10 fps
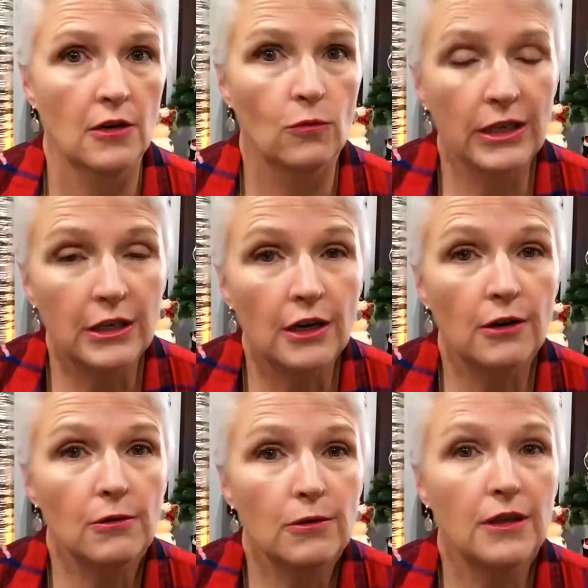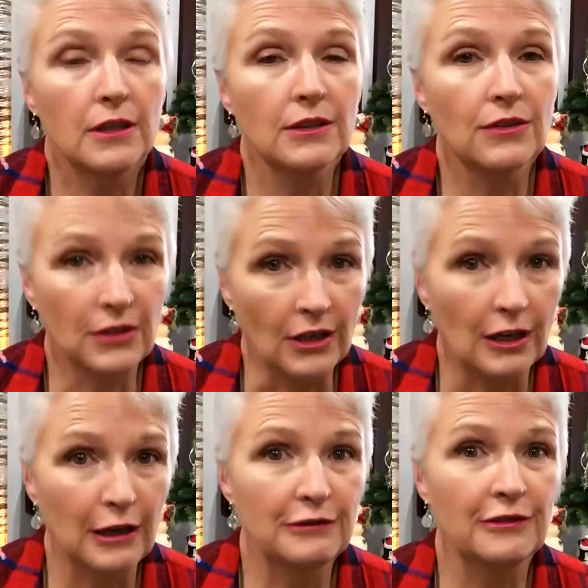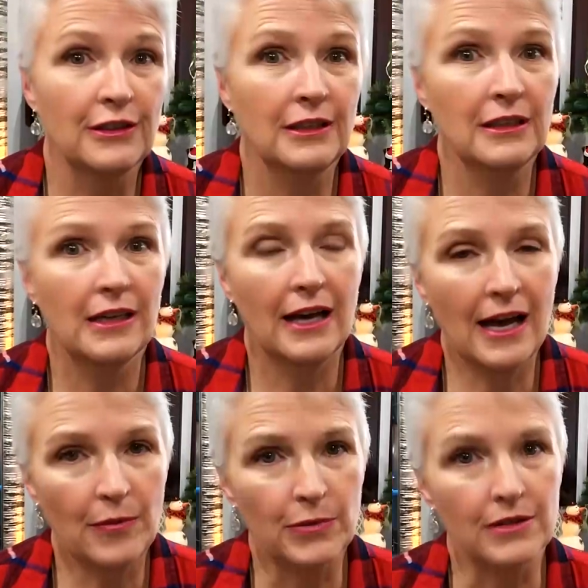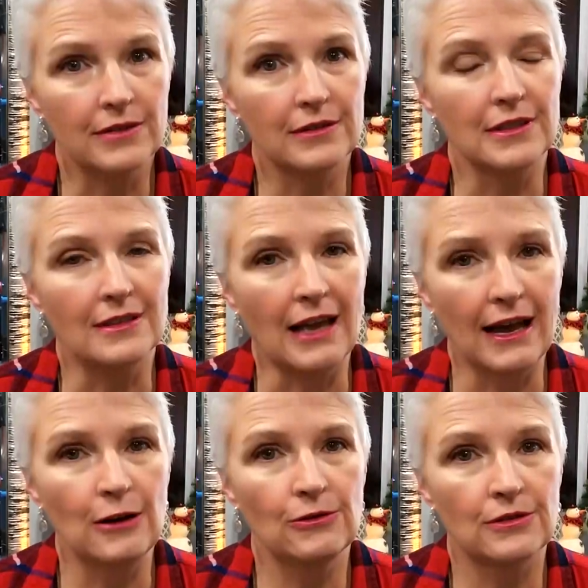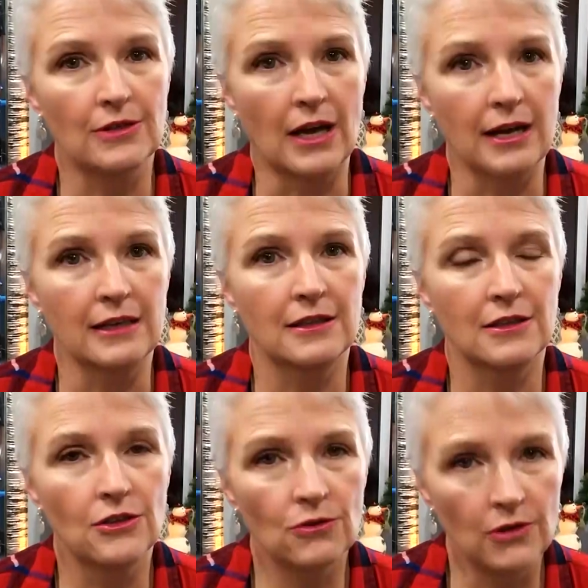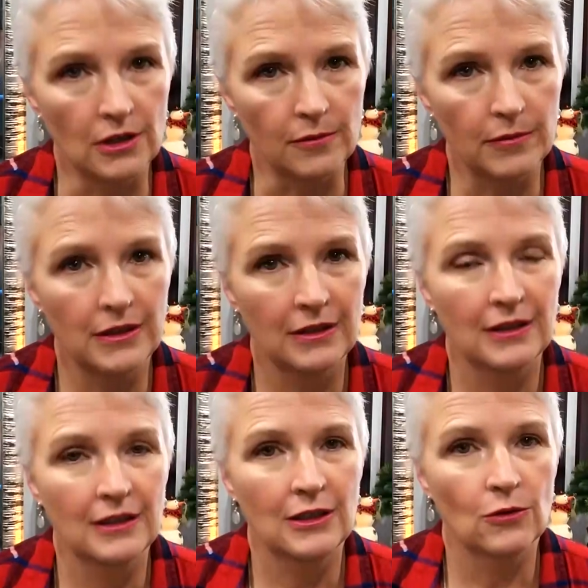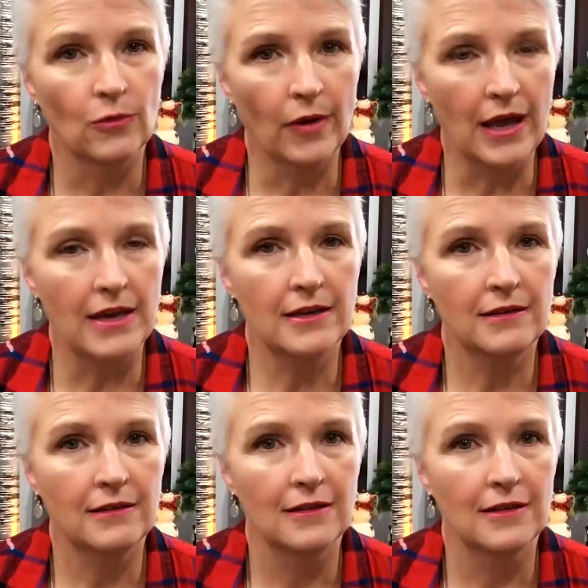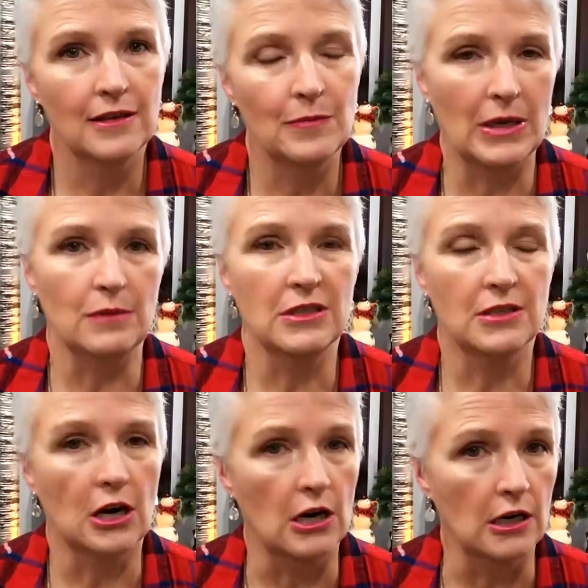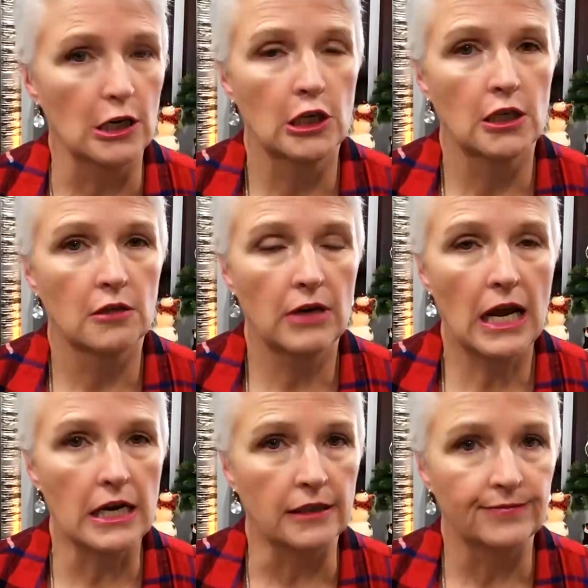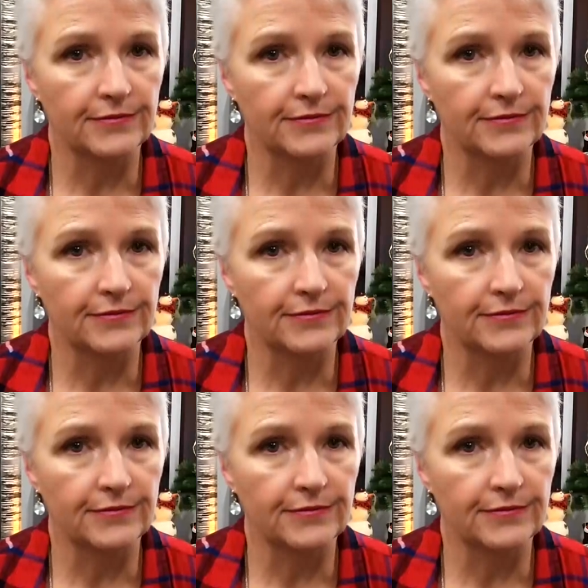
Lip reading: We know stuff happens that's outside the norm when babies are created.